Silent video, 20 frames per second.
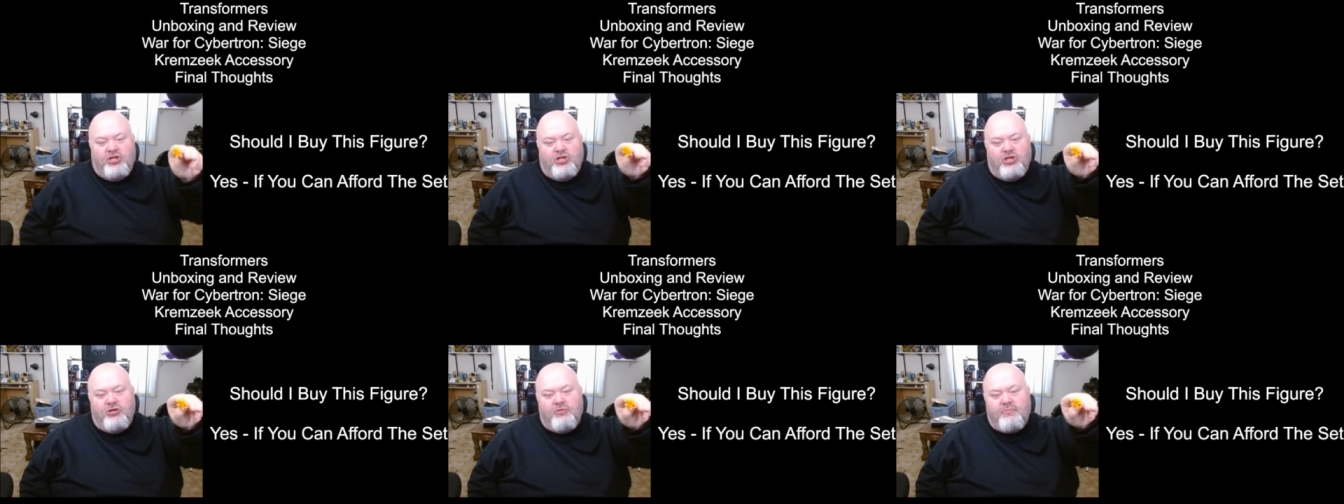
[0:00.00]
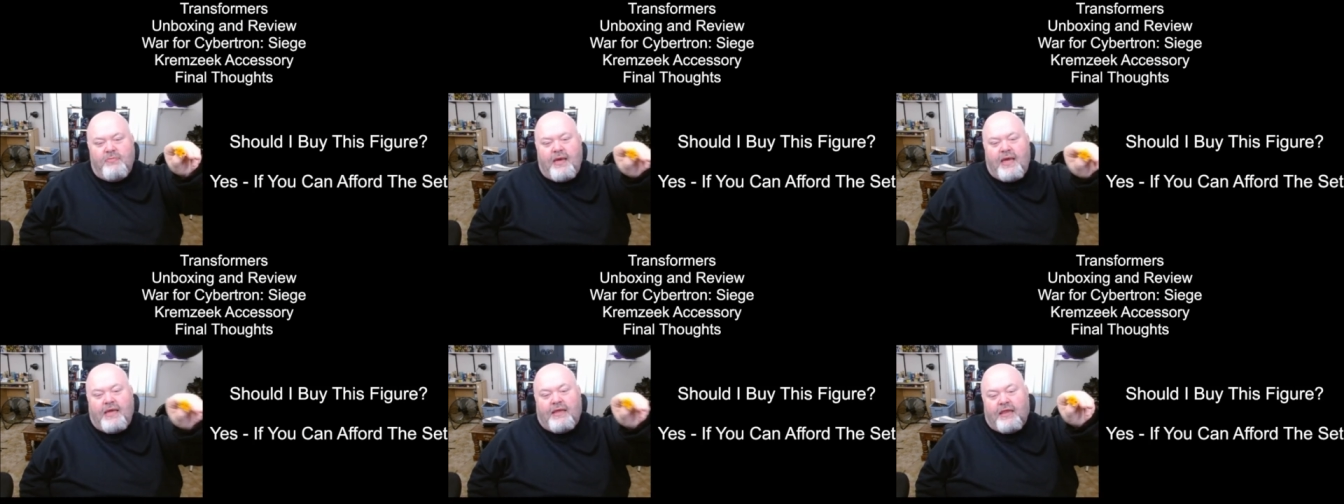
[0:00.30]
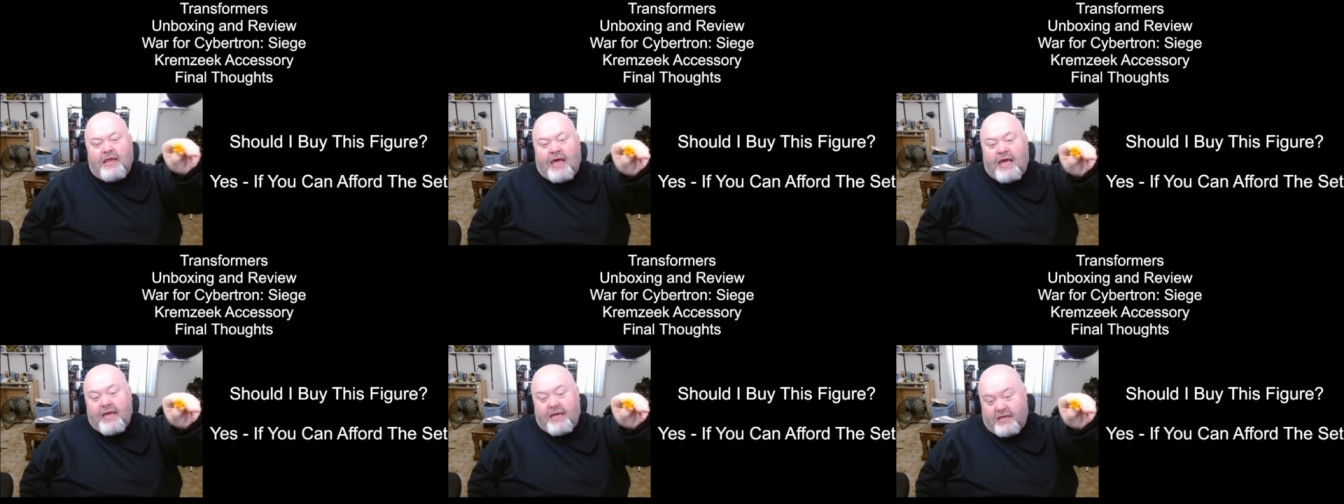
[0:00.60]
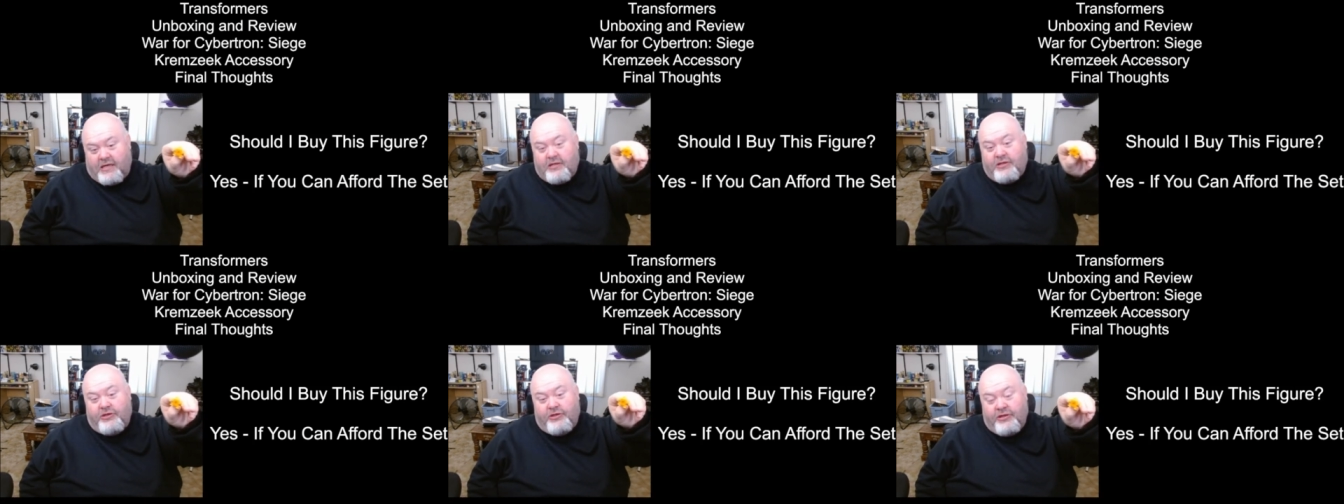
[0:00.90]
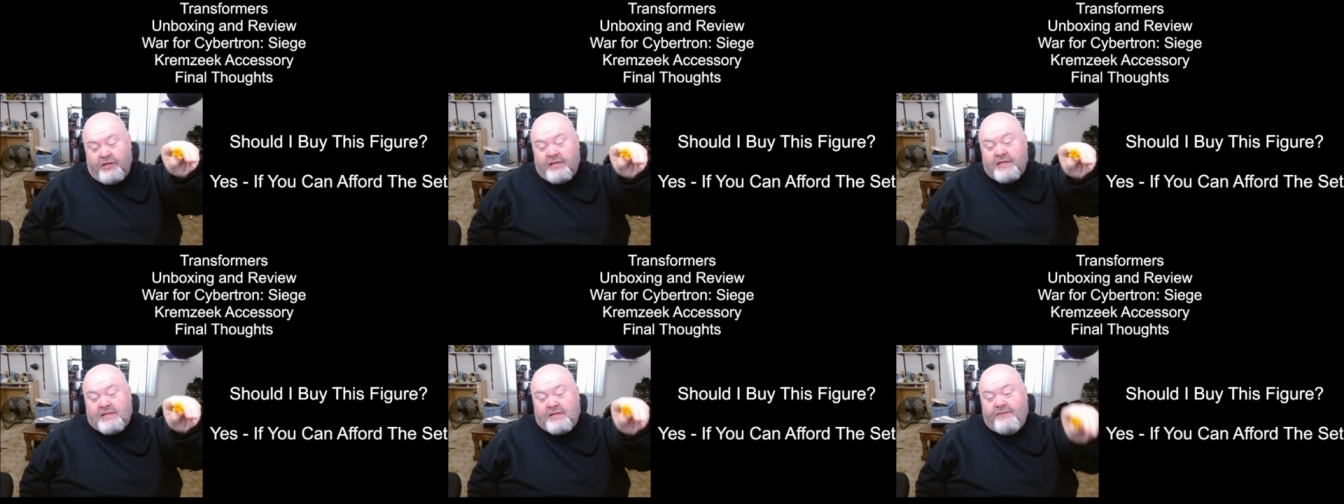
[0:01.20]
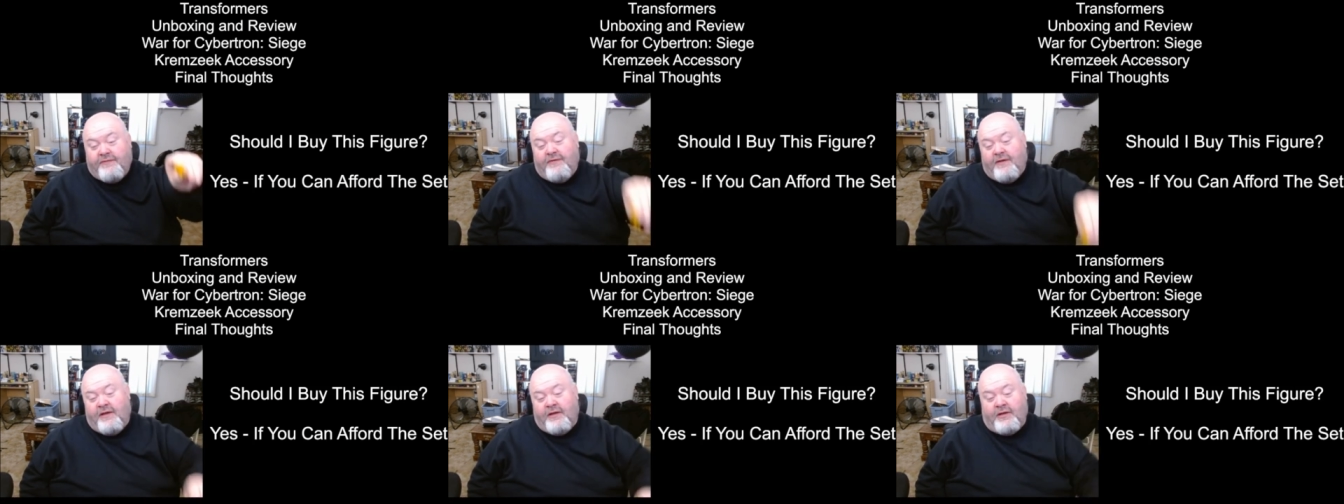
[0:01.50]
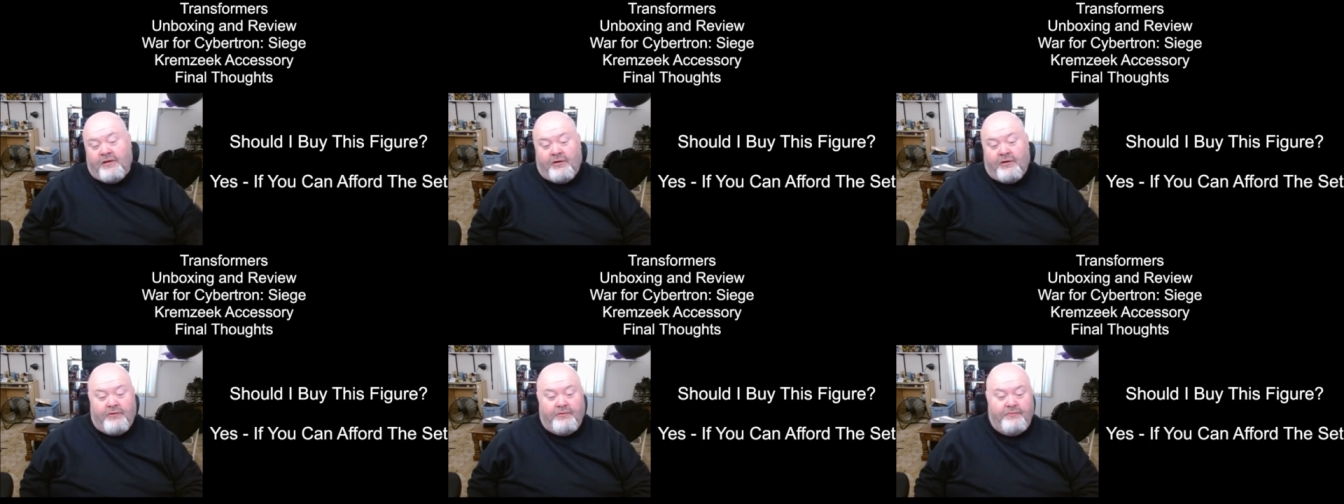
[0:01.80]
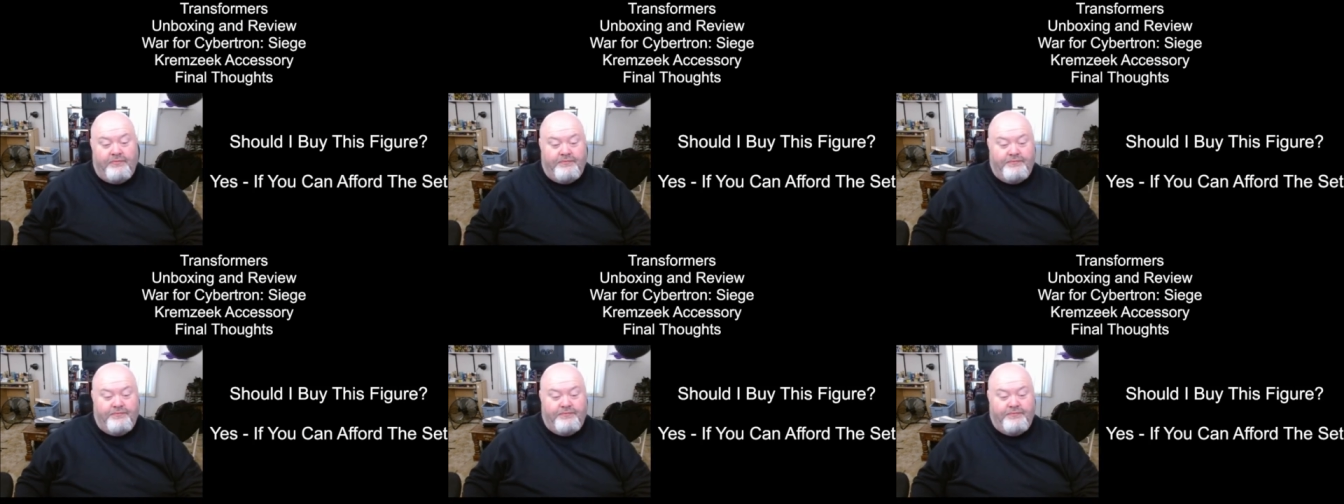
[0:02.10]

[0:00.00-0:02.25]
you may like this figure.